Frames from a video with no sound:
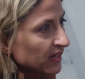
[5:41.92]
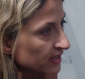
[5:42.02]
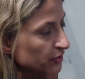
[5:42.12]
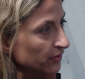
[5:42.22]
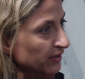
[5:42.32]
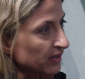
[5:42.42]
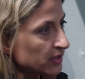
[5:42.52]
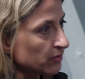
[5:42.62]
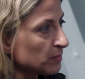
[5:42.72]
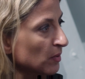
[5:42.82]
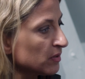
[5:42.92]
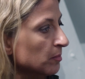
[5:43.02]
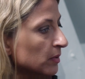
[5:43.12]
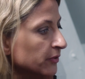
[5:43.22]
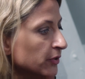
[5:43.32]
yes, I do think it's
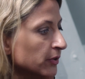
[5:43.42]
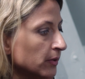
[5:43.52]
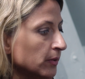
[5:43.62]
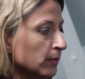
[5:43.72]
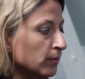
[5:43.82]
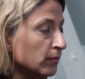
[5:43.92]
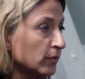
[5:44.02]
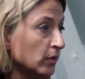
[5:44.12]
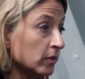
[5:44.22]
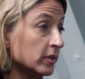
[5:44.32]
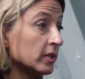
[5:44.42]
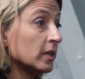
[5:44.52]
irresponsible to not